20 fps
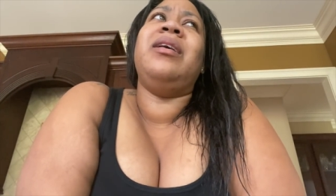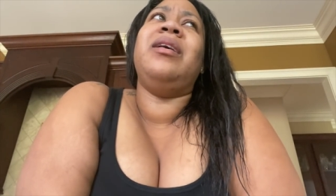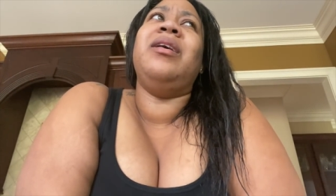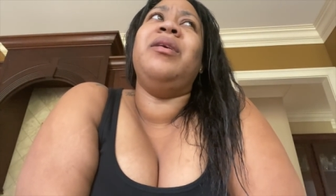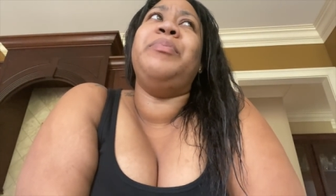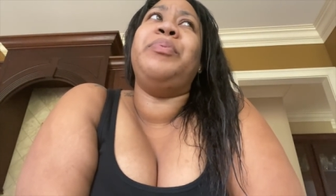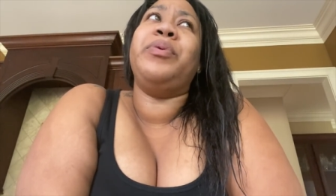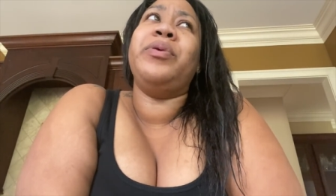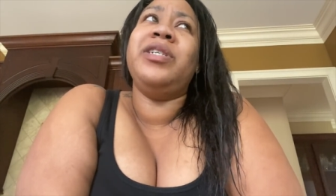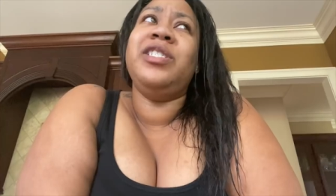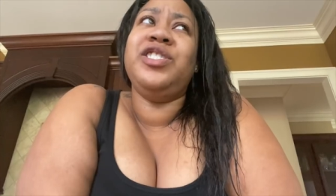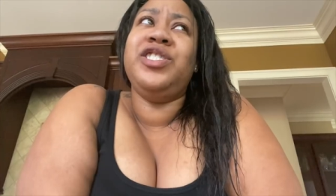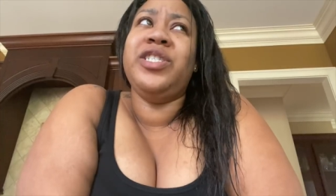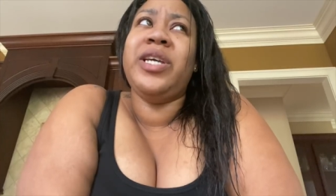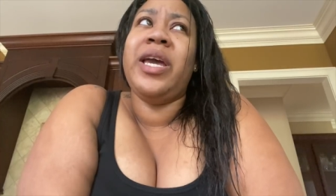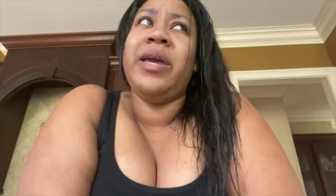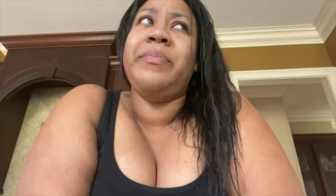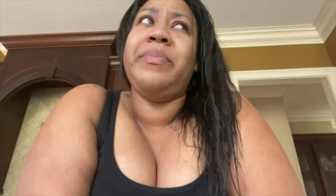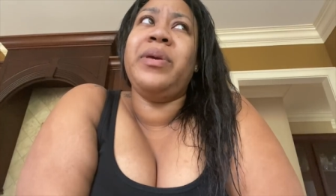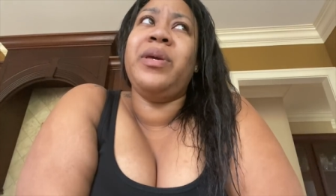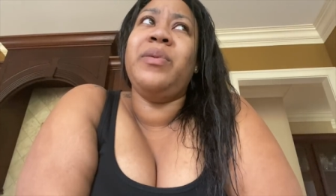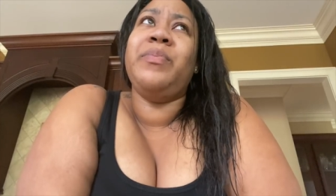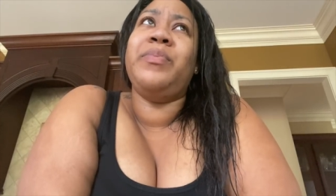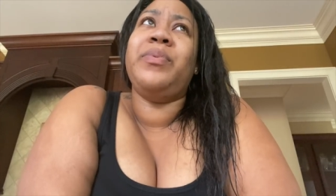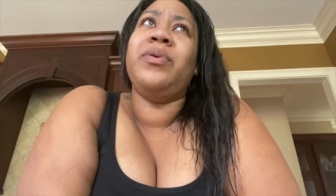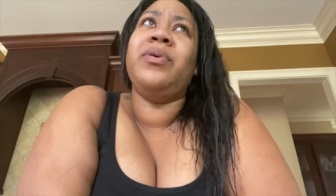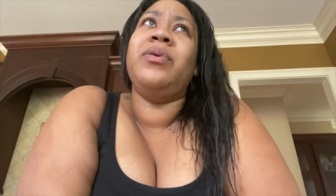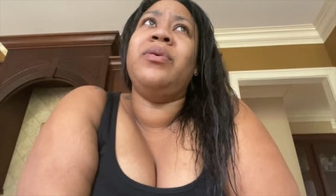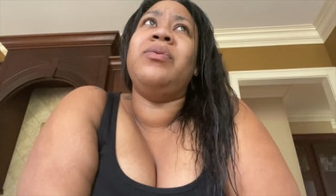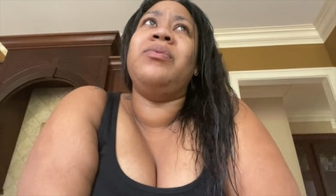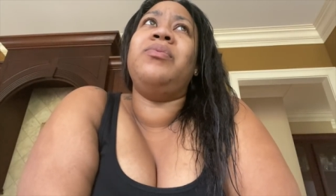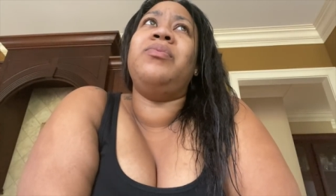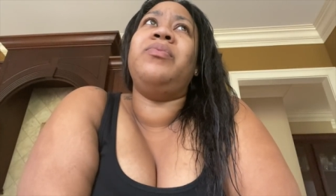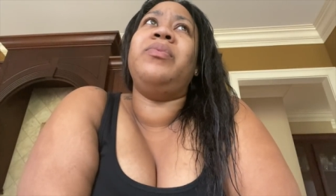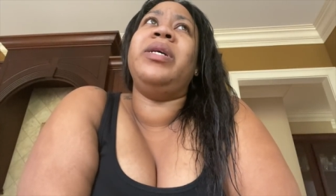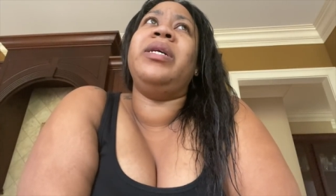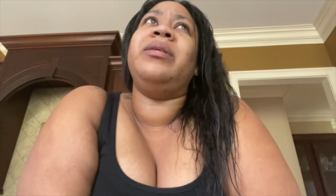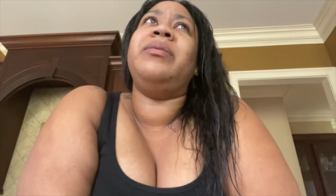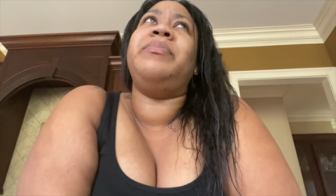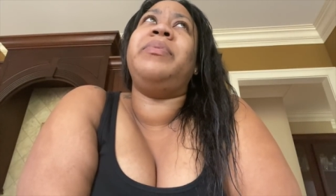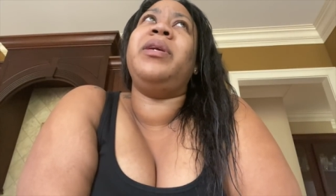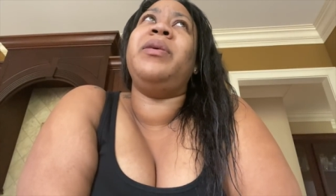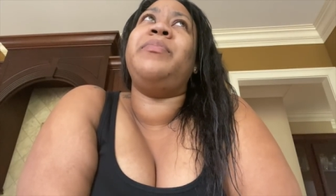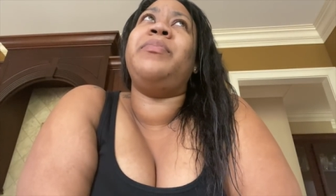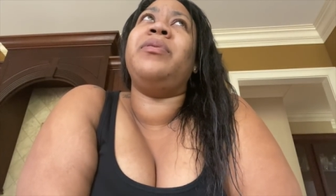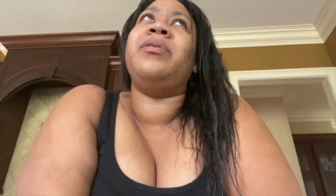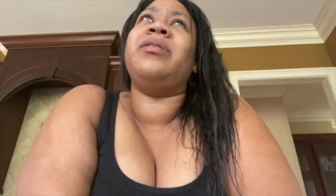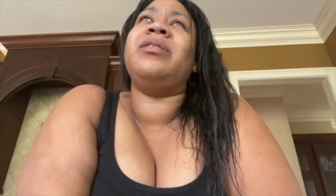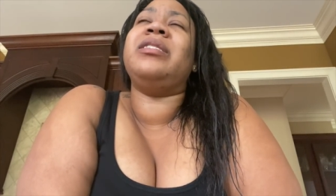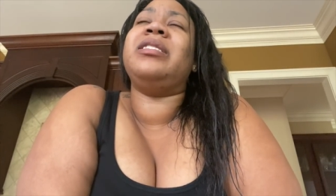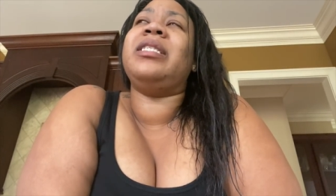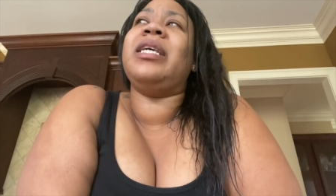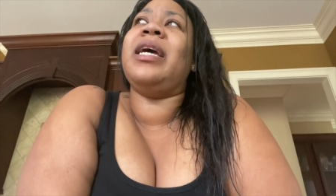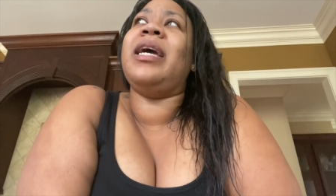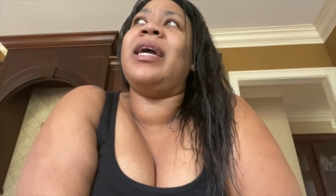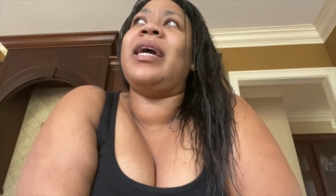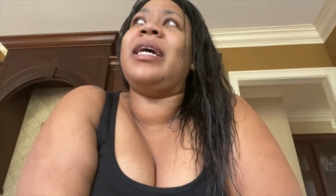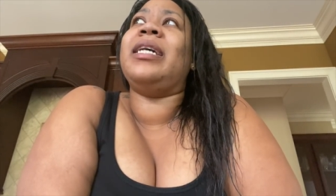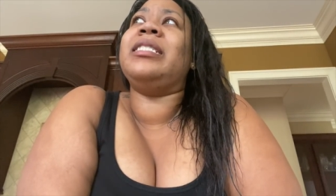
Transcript: Appreciate people. When people are saying,